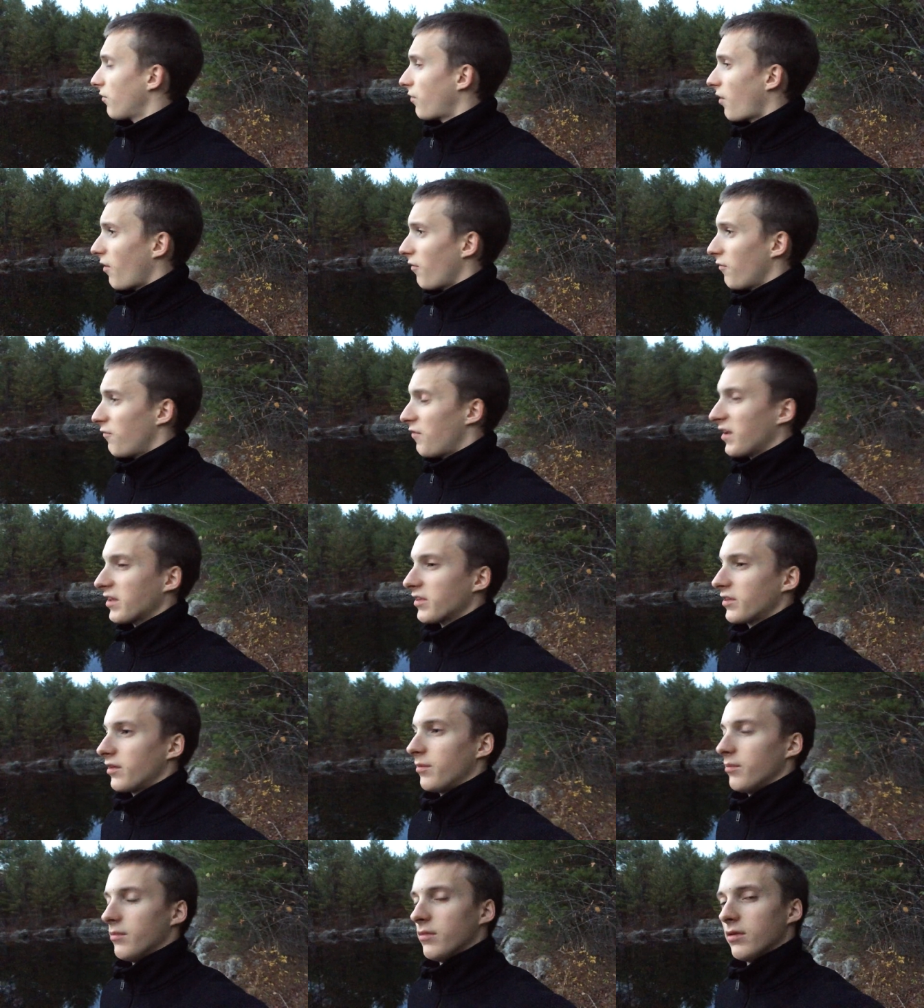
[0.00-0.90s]
fall
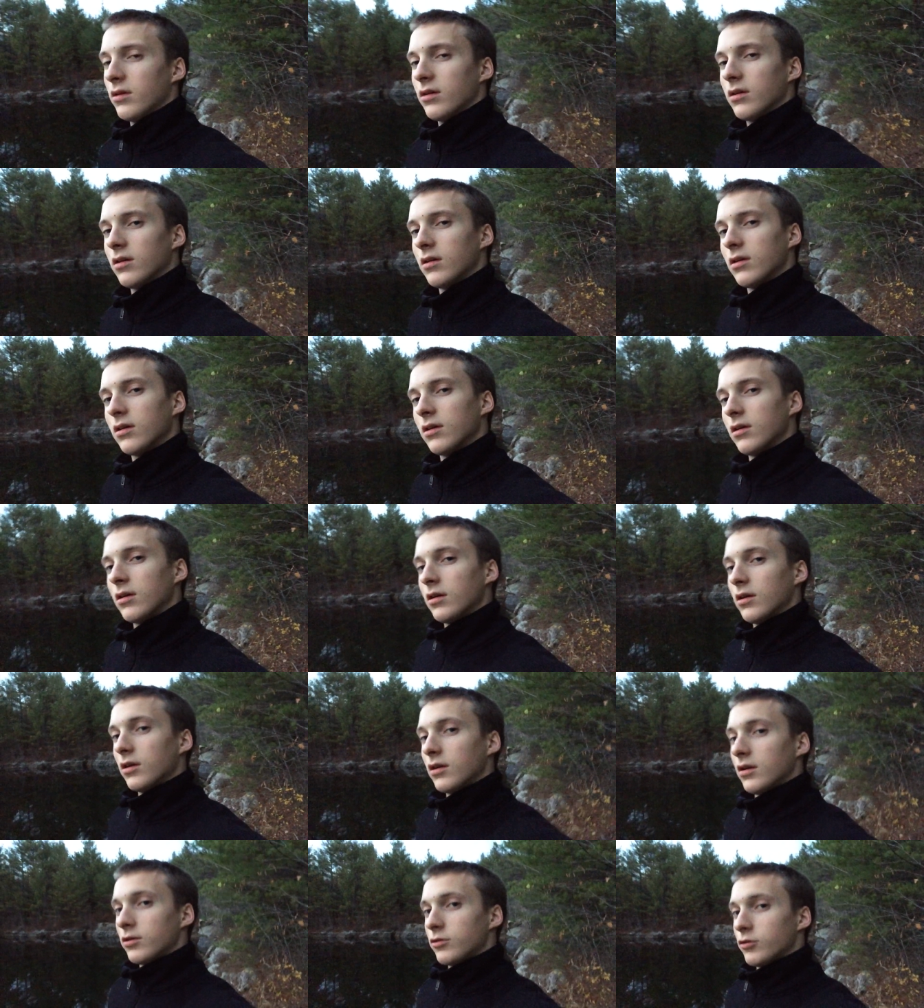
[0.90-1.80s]
victim
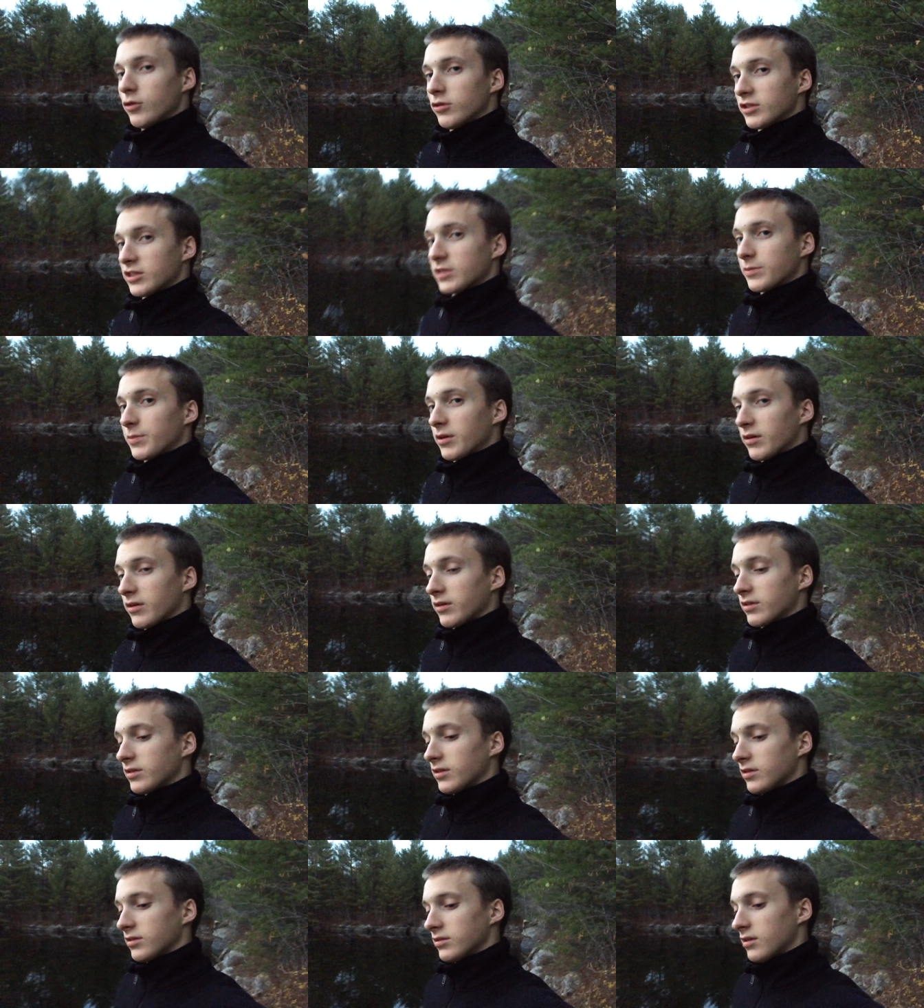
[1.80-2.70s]
to those
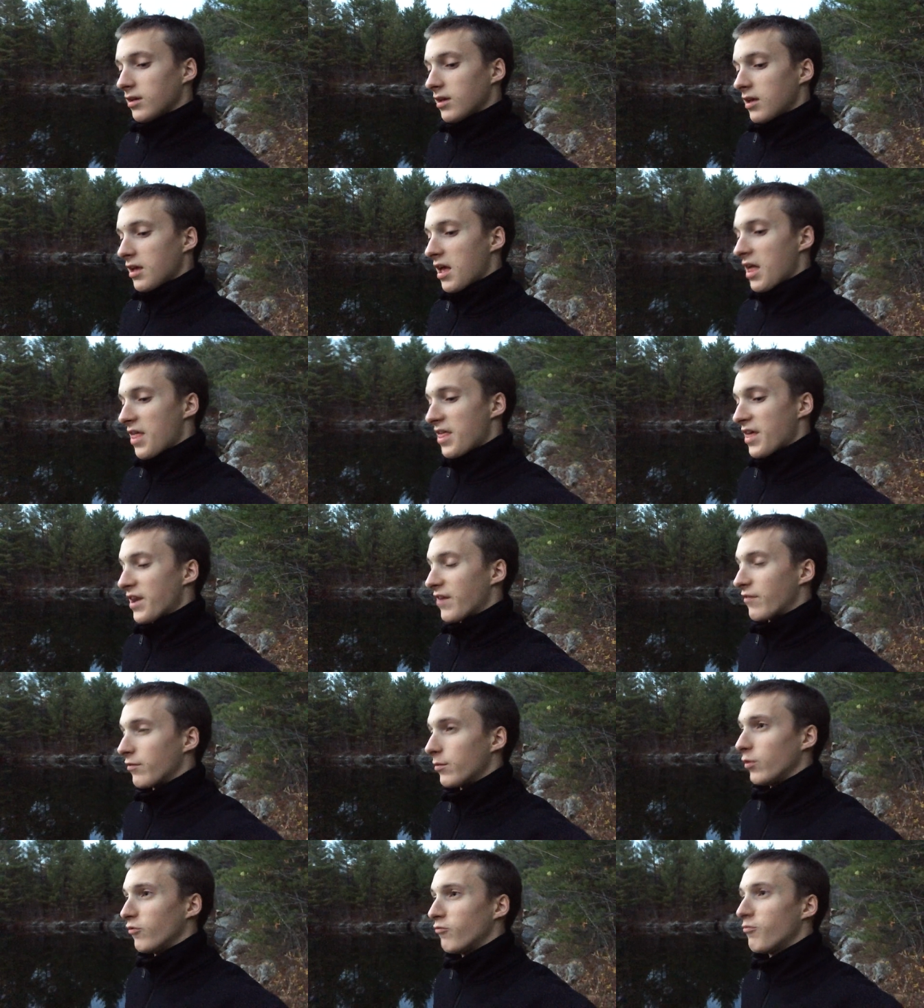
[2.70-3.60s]
experiences, and they
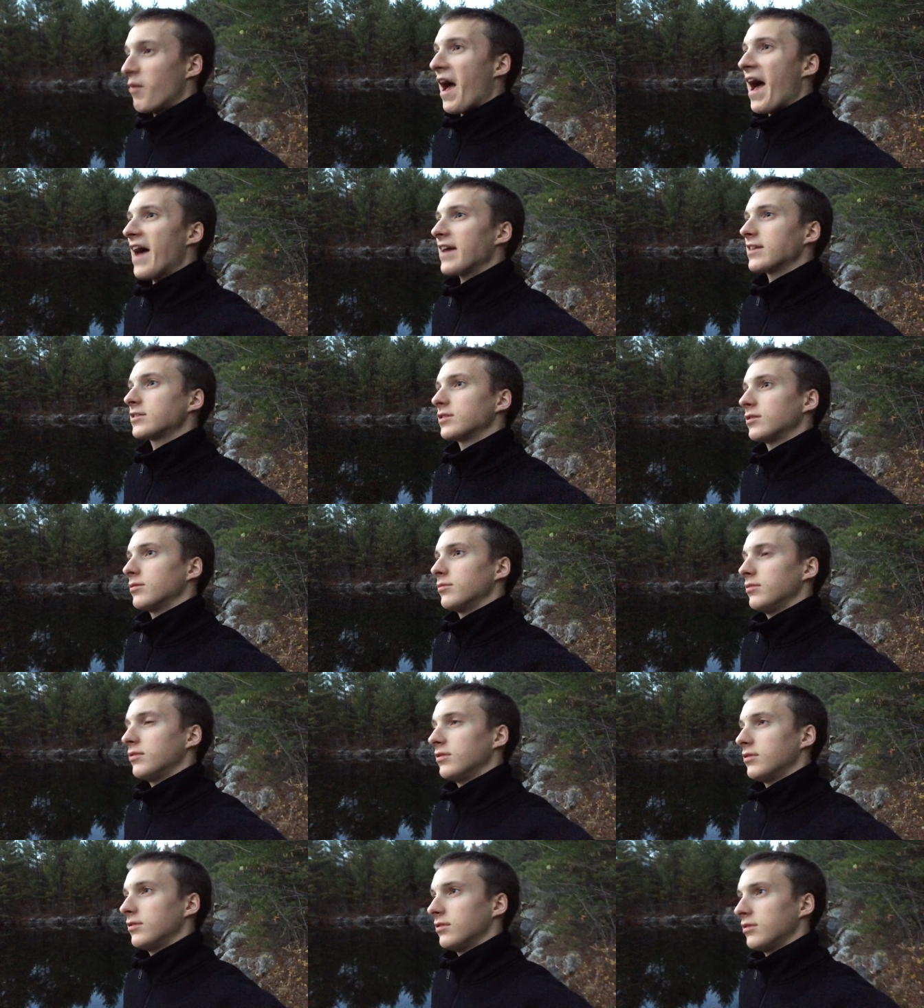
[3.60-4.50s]
never move past them.